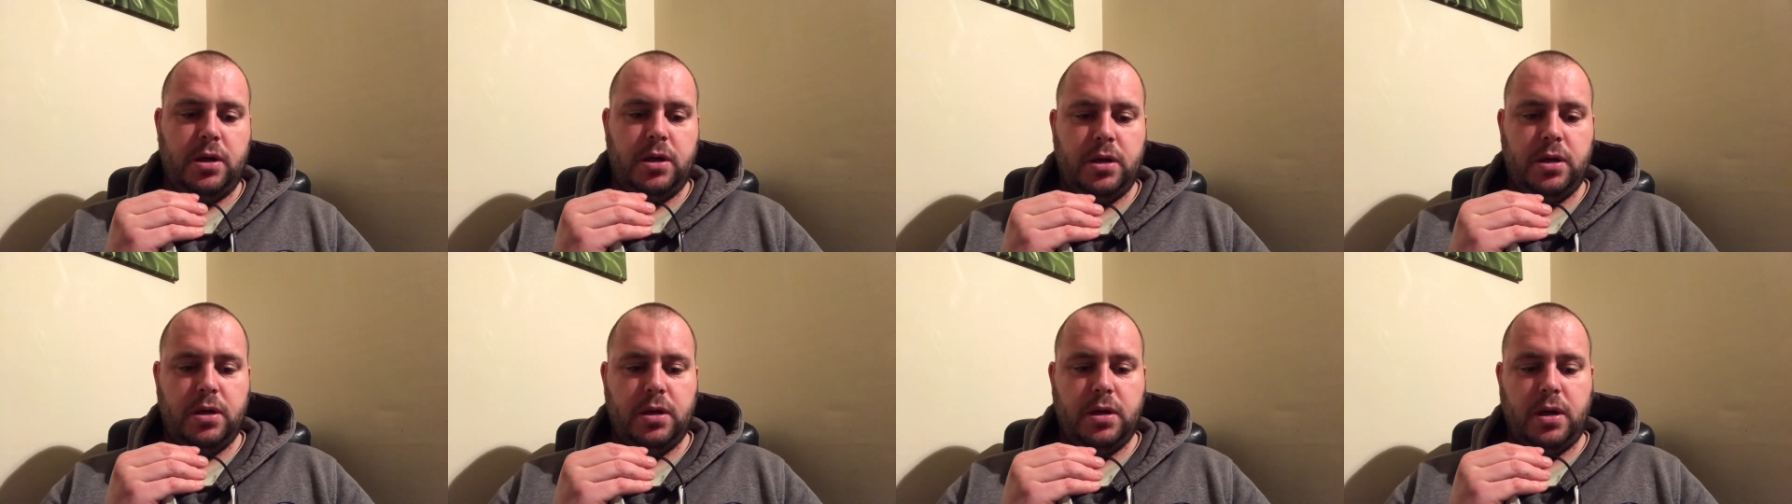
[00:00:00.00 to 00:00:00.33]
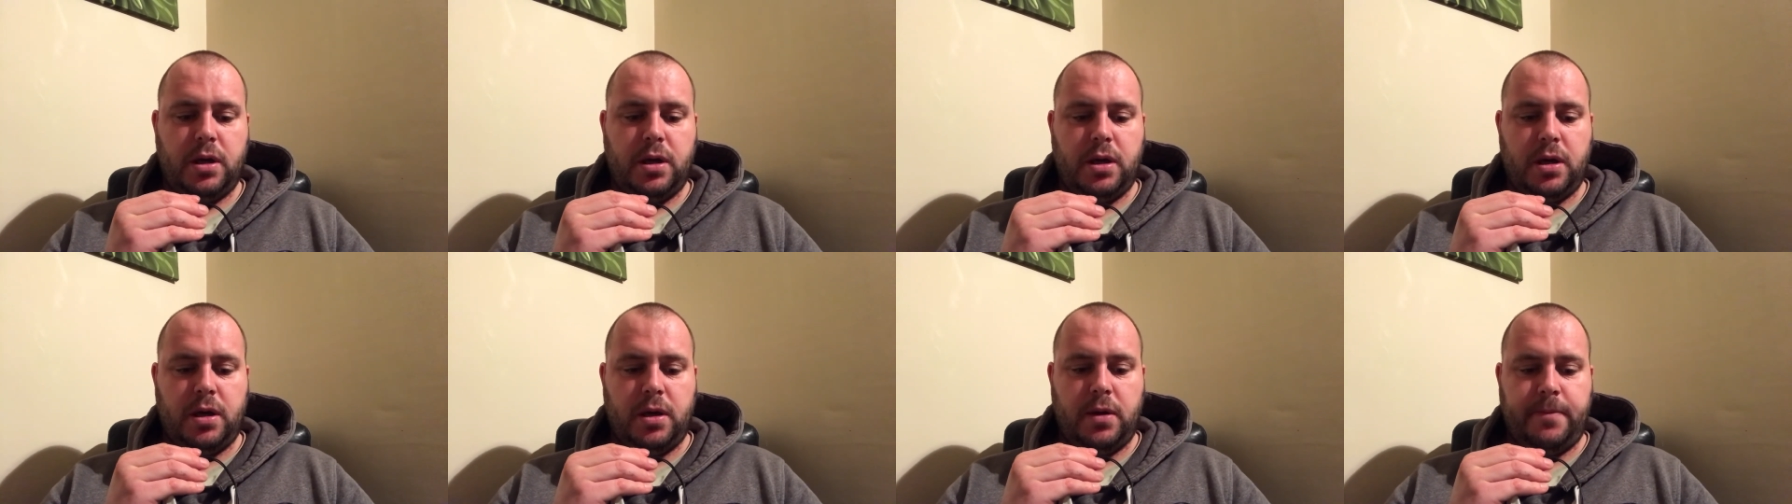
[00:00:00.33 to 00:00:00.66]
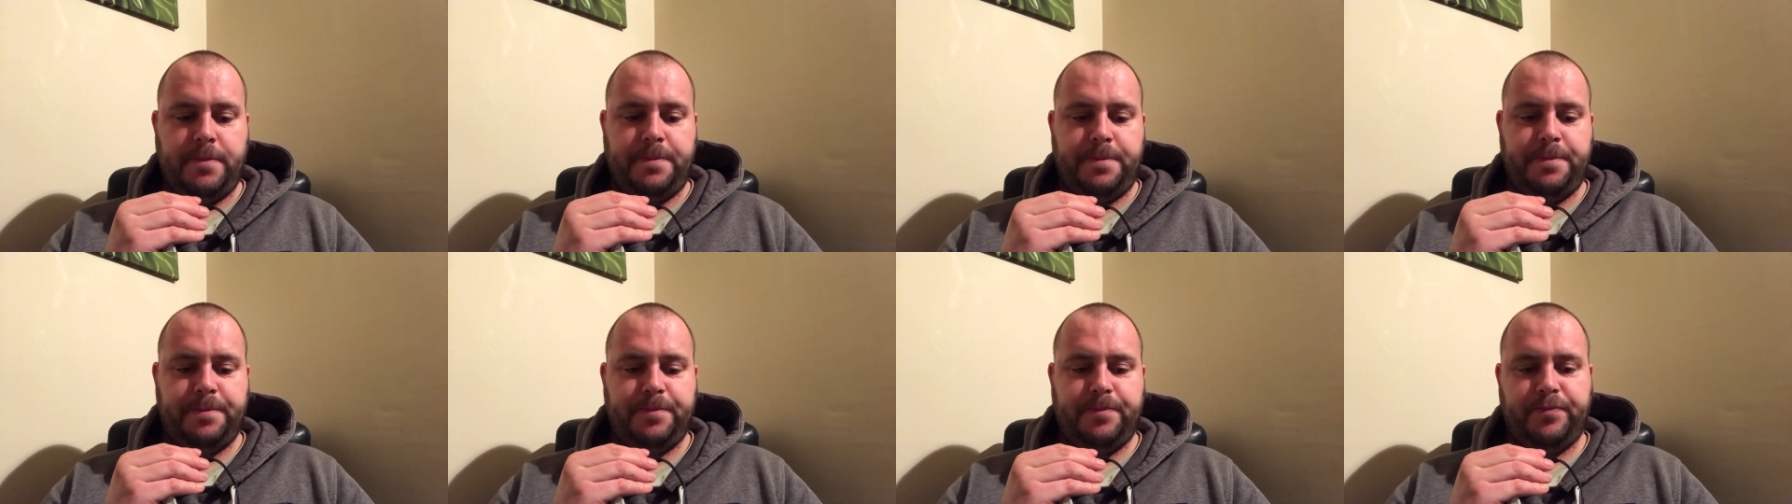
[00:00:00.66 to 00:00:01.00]
To
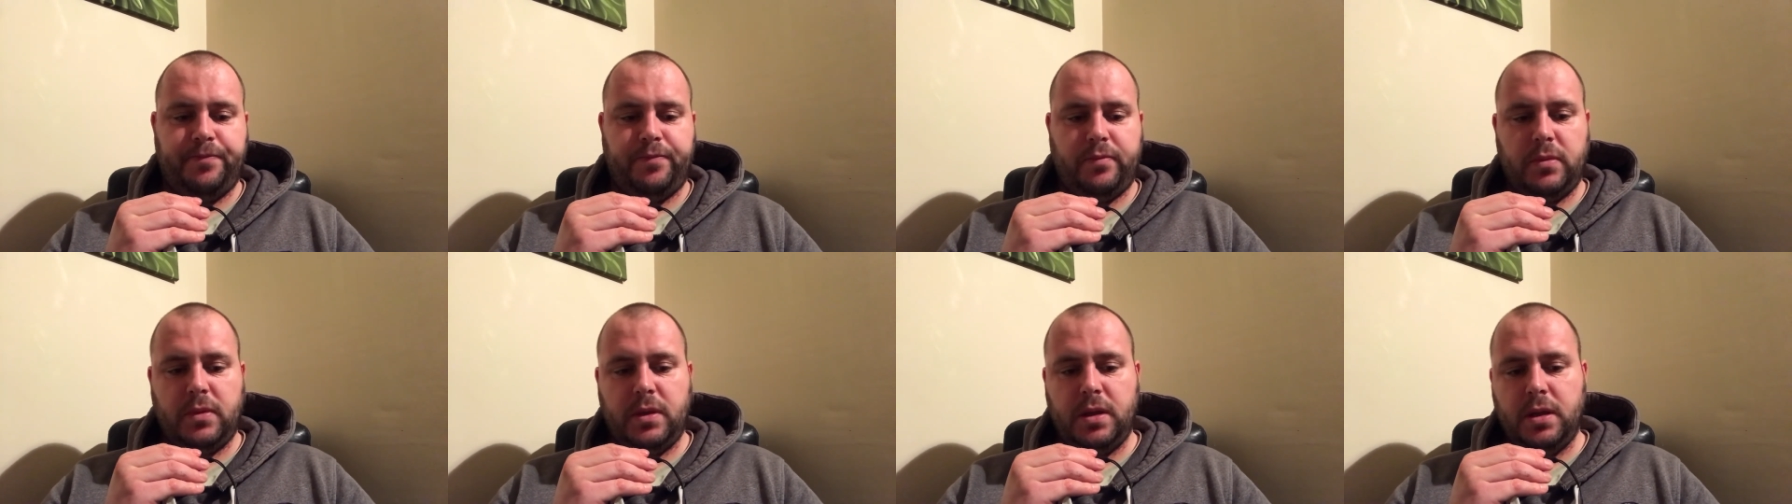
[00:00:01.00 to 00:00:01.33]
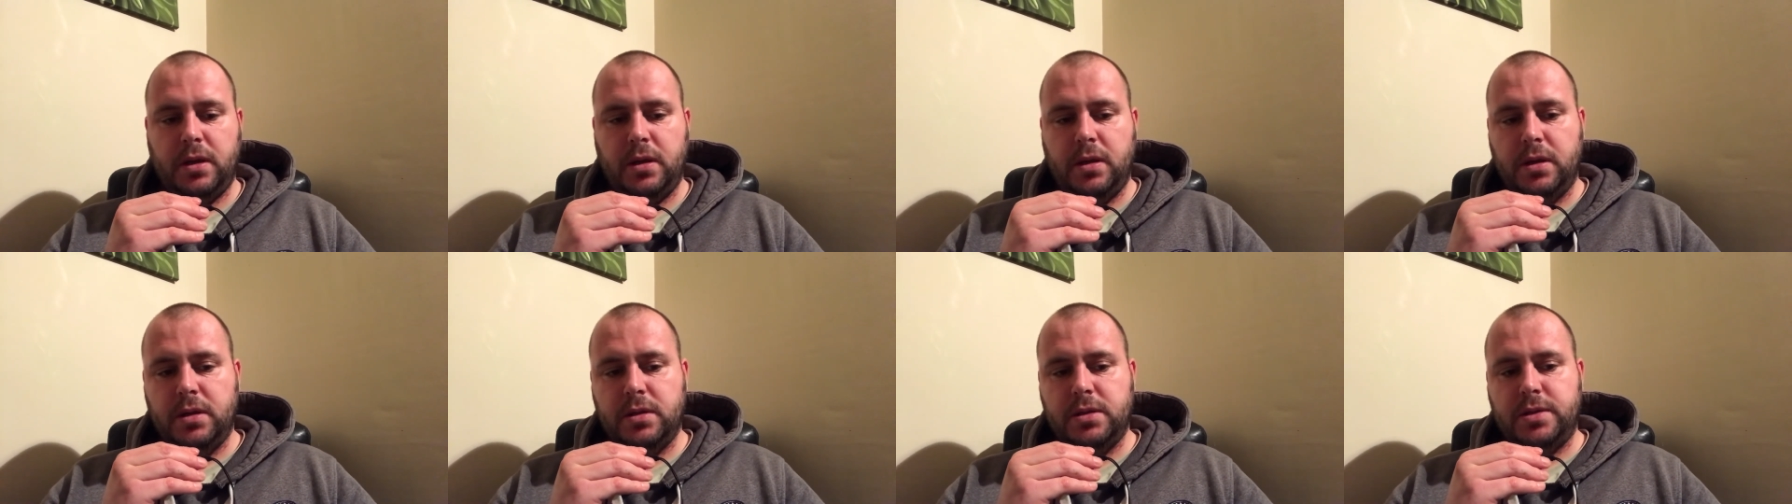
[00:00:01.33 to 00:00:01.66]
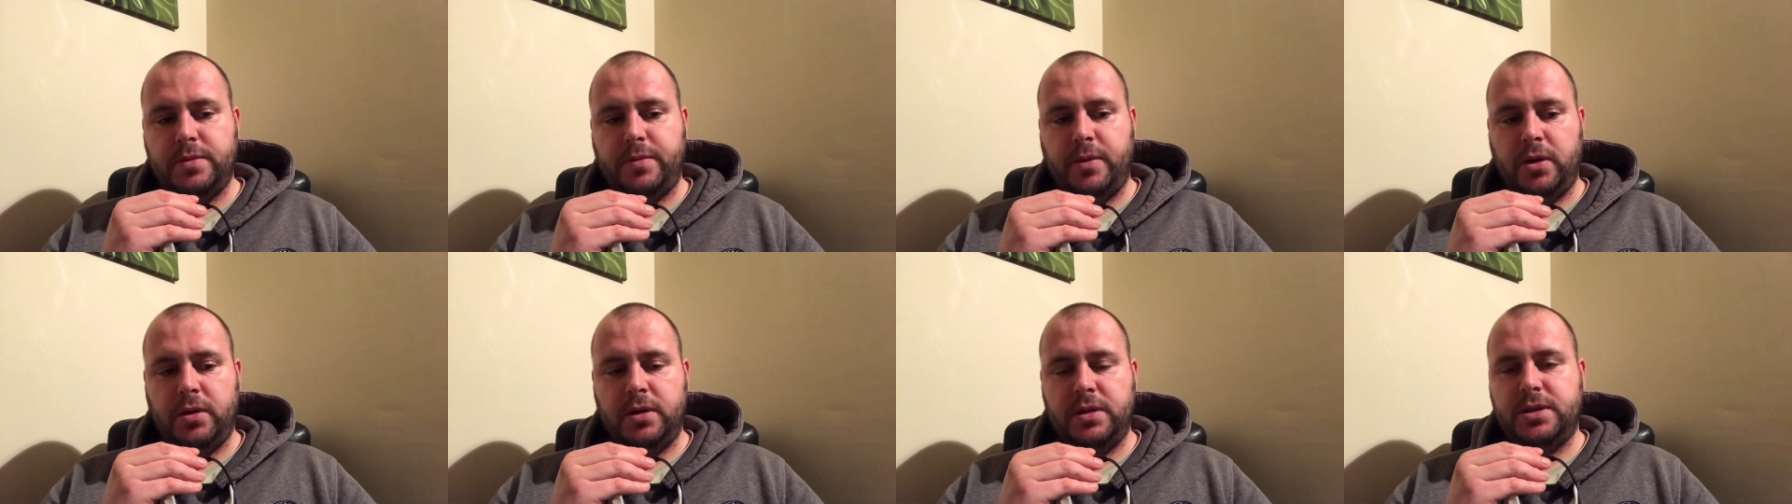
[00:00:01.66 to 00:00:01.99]
be honest,